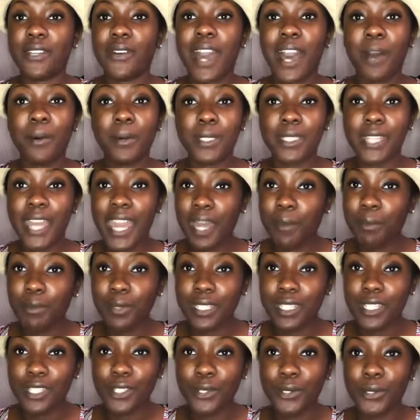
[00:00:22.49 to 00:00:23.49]
So I was
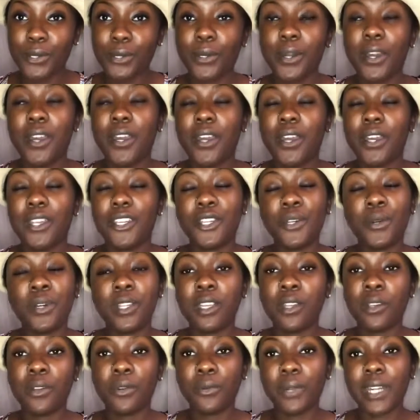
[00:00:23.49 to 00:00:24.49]
able to do
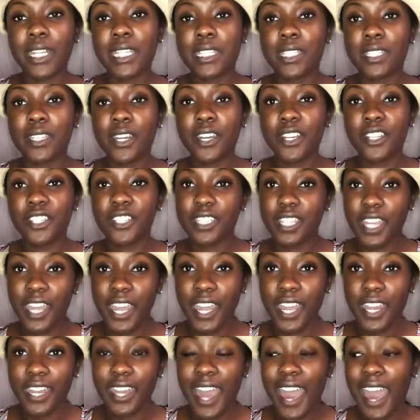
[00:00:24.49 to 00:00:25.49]
a little research,
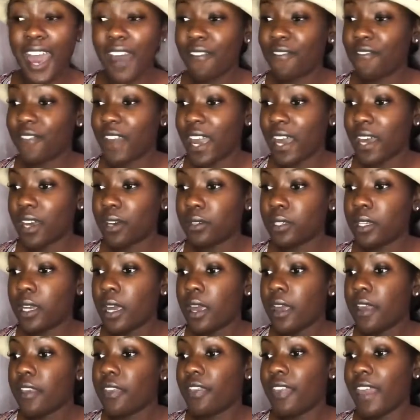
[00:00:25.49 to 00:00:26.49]
and I found
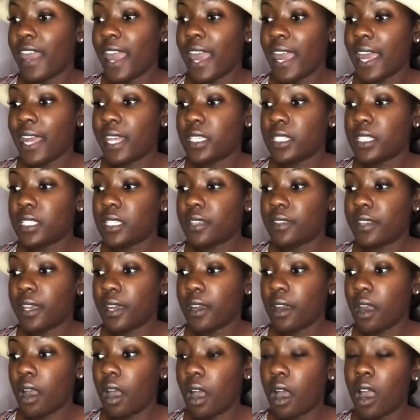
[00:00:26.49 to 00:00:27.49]
that
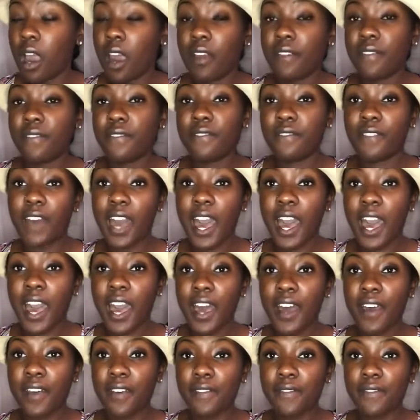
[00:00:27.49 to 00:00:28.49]
there are 5
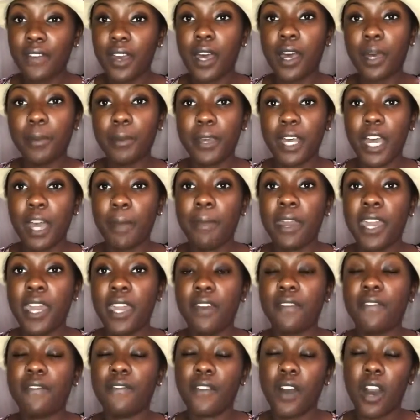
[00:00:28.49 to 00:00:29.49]

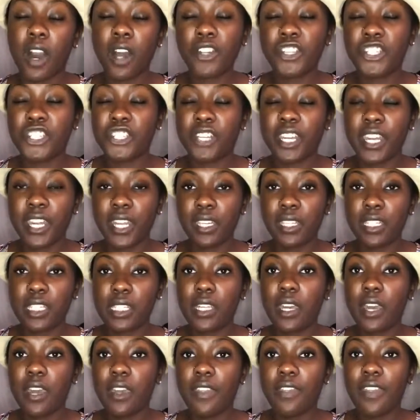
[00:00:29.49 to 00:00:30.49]
upcoming fall
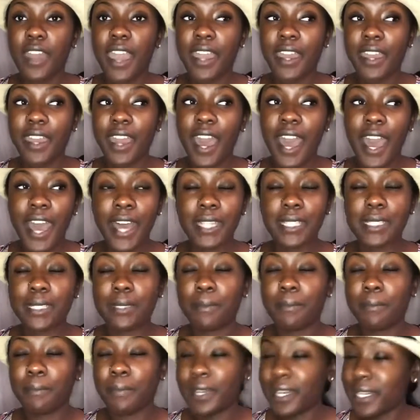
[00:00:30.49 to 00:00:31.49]
trends that guys
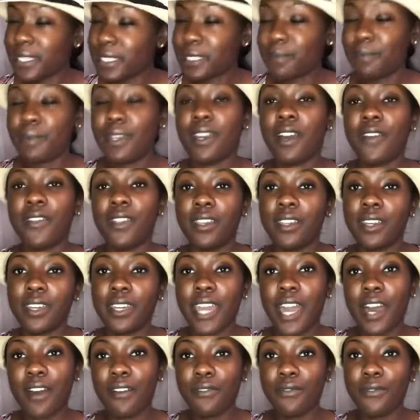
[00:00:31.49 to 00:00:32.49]
must be on the
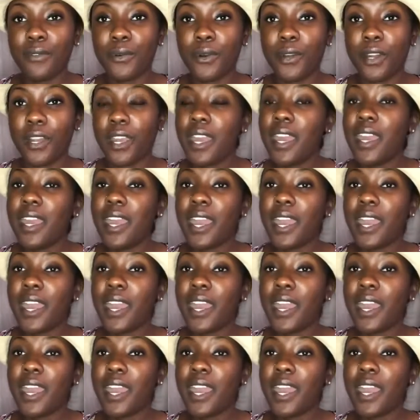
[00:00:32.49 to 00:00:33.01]
lookout for